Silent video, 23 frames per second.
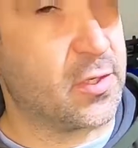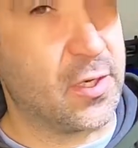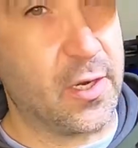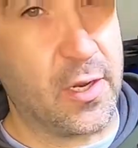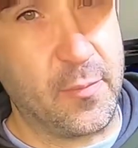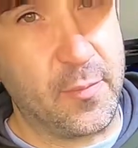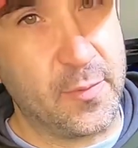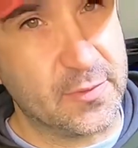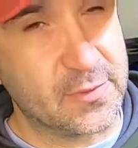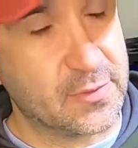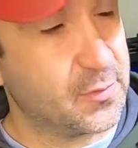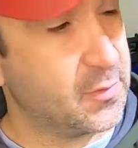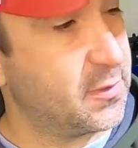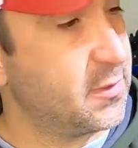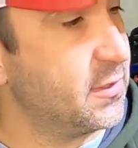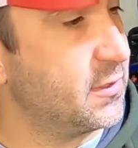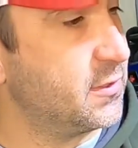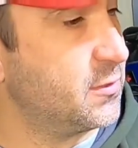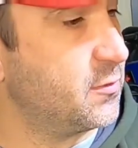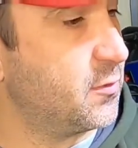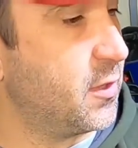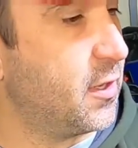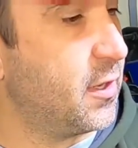troubles with
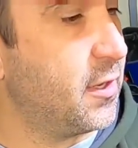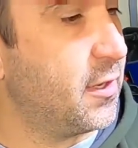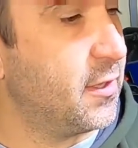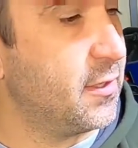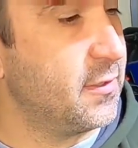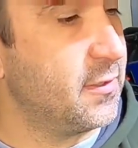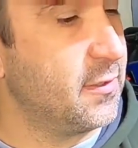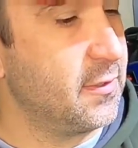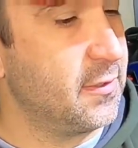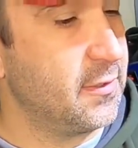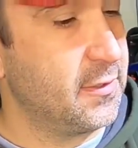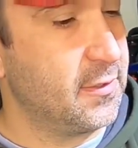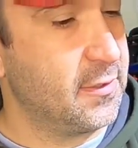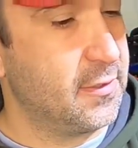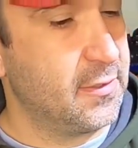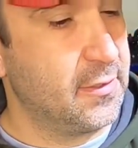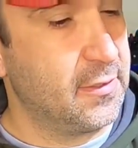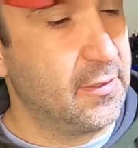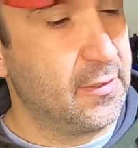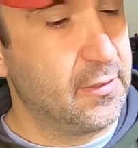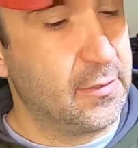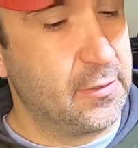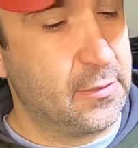this rod.
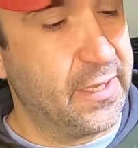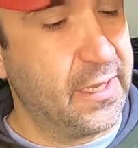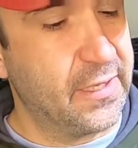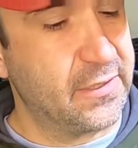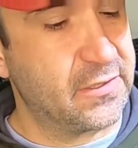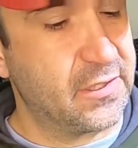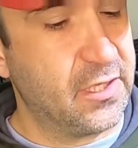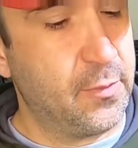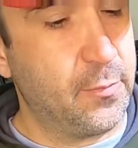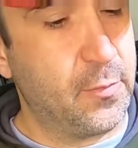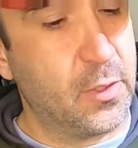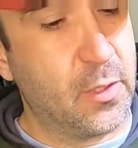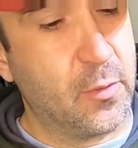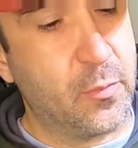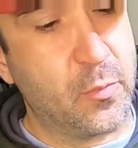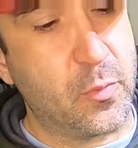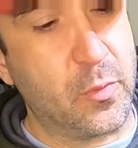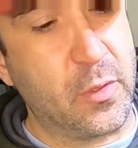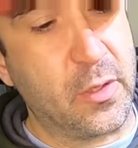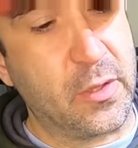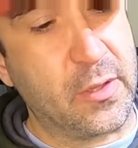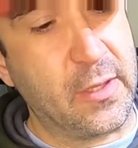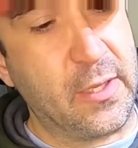And that's teamed up
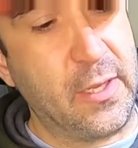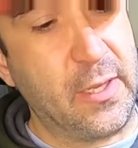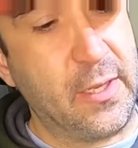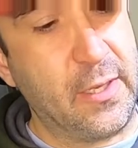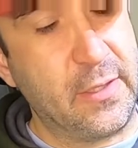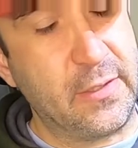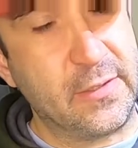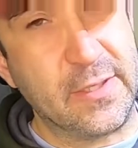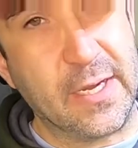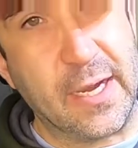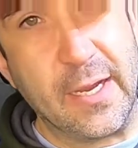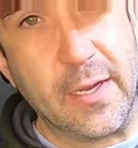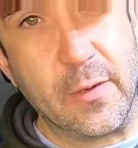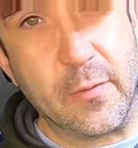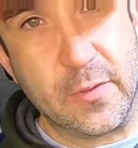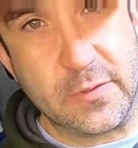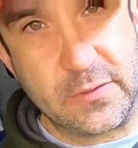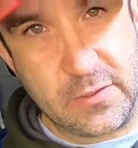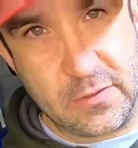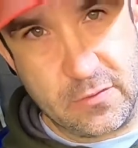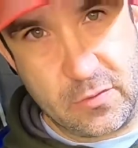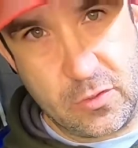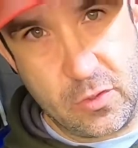with a Daiwa
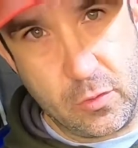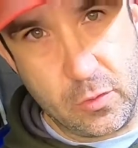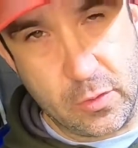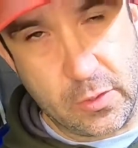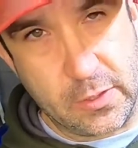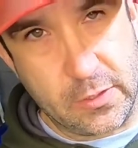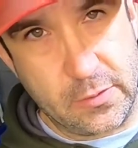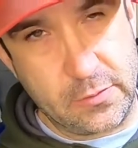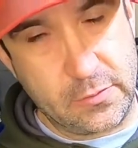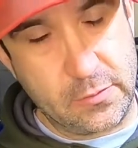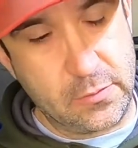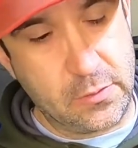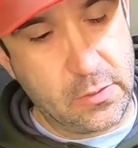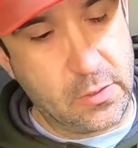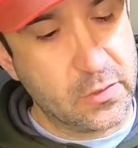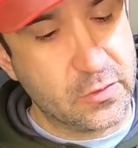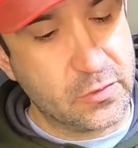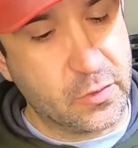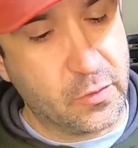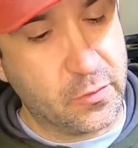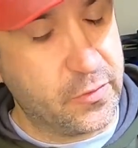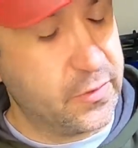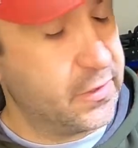Tatula.
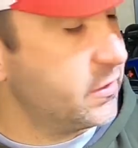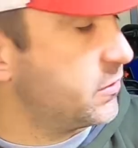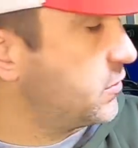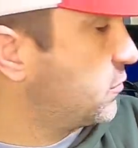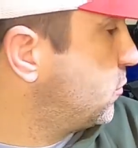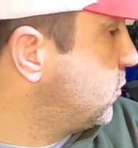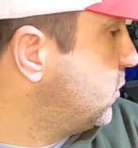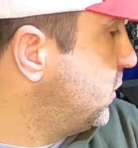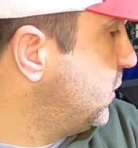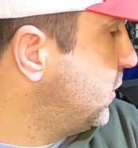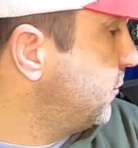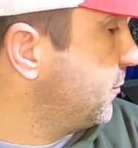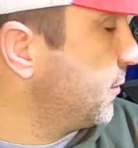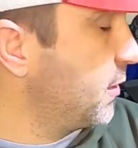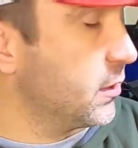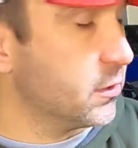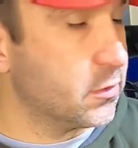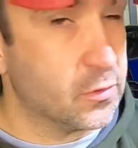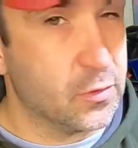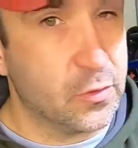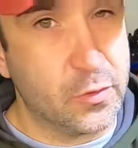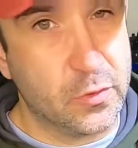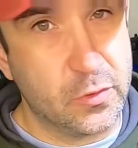So this one and my
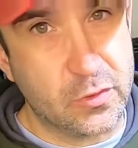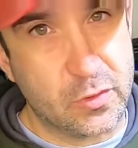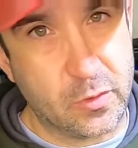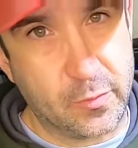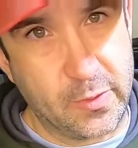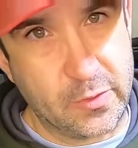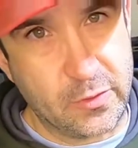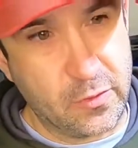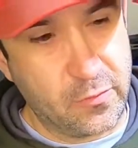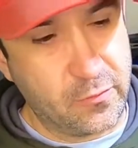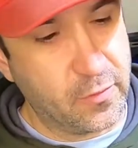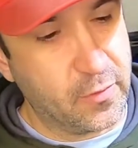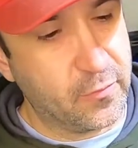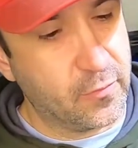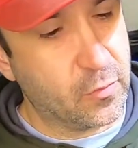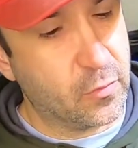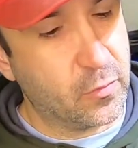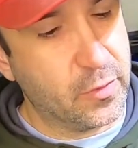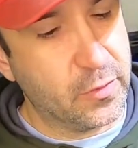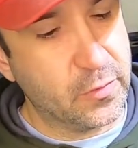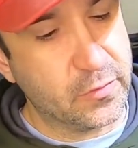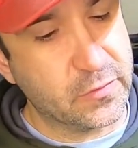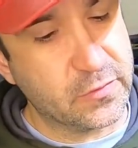Lose are my 2
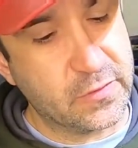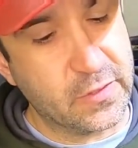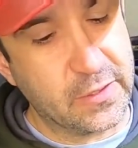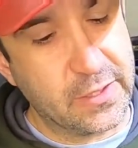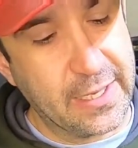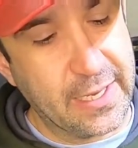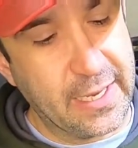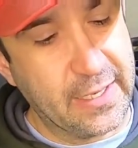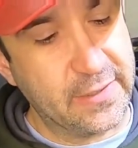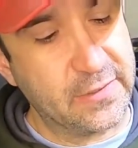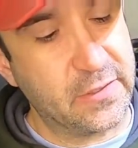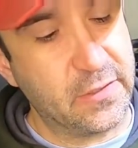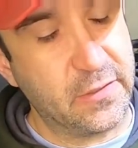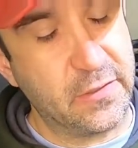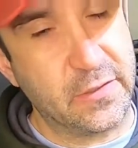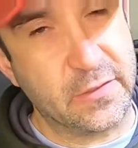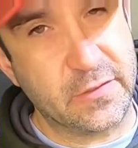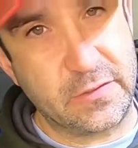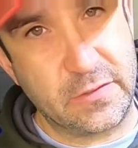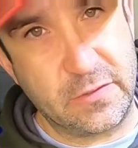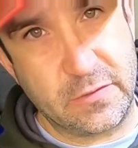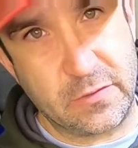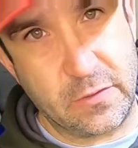favorite reels. The casting
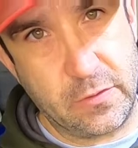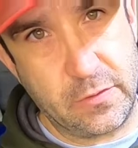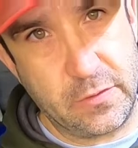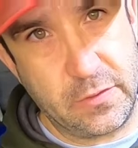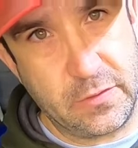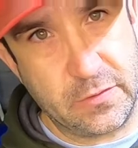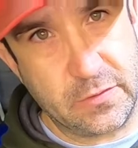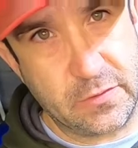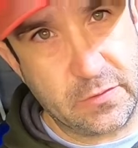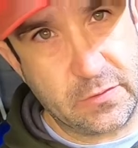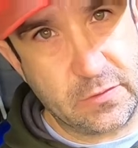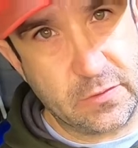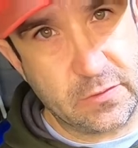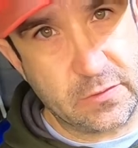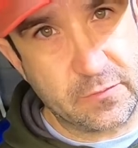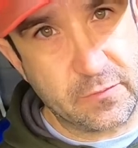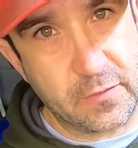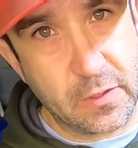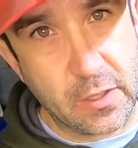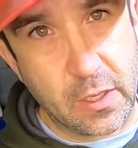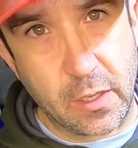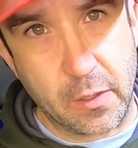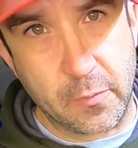distance on these is just
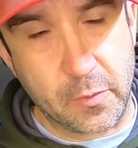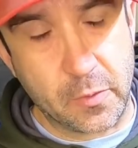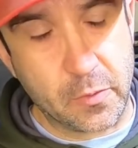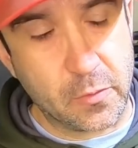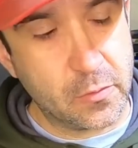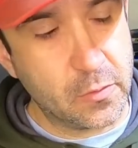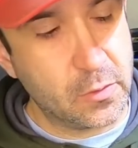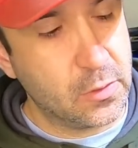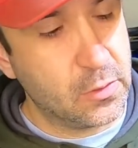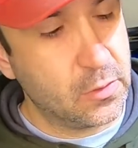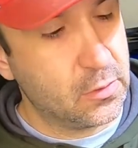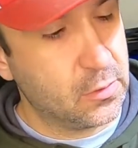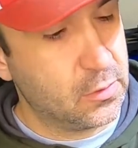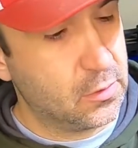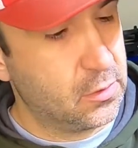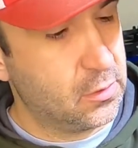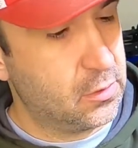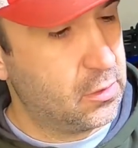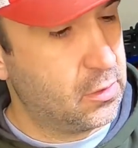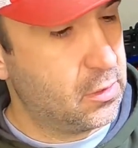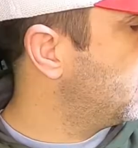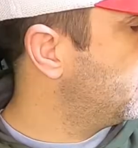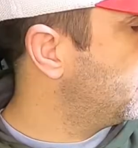phenomenal.
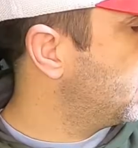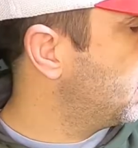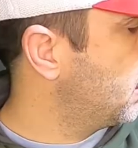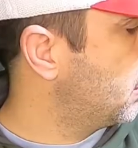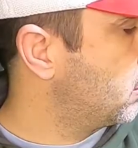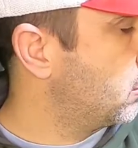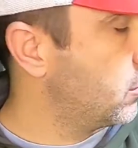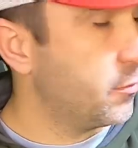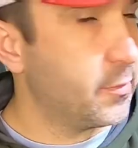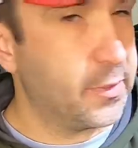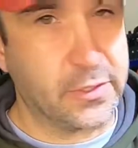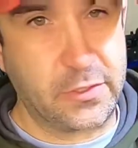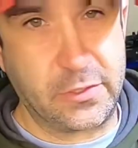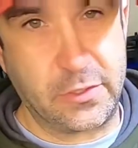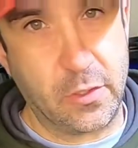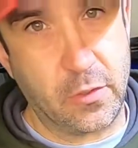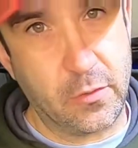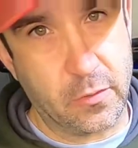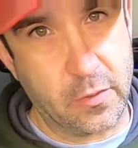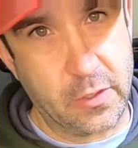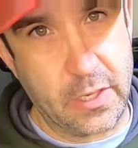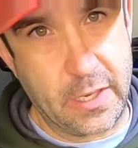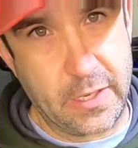I'm not throwing my
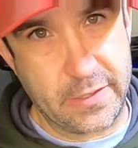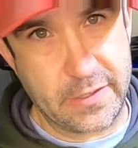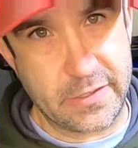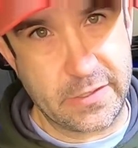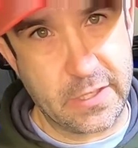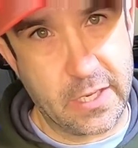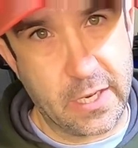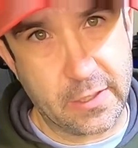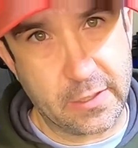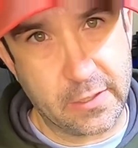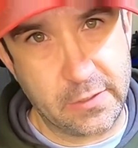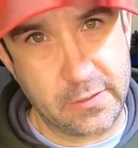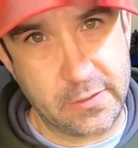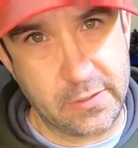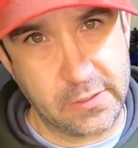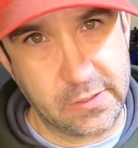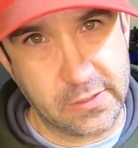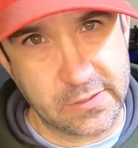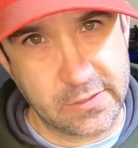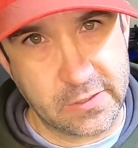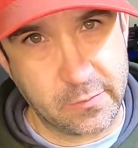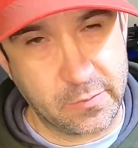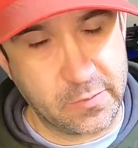shoulder out of socket to
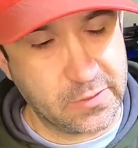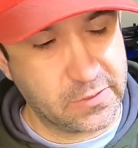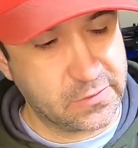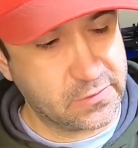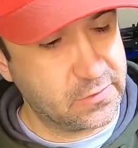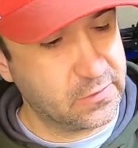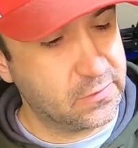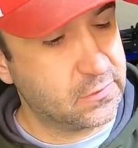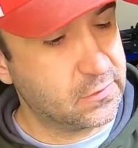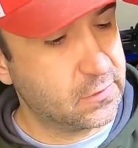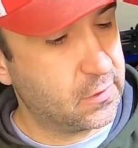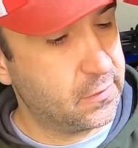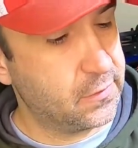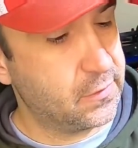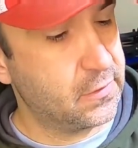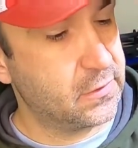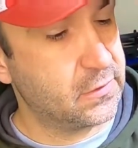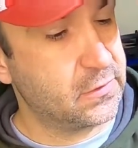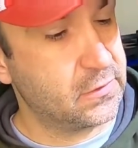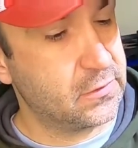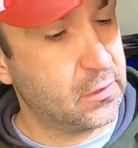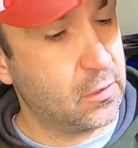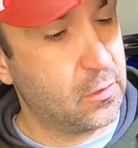get some distance on
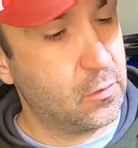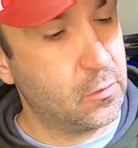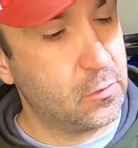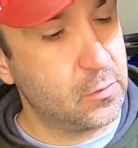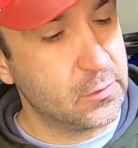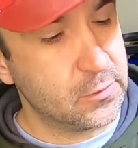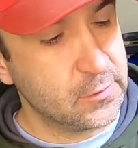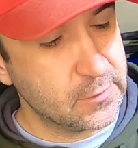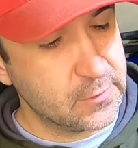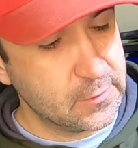this. So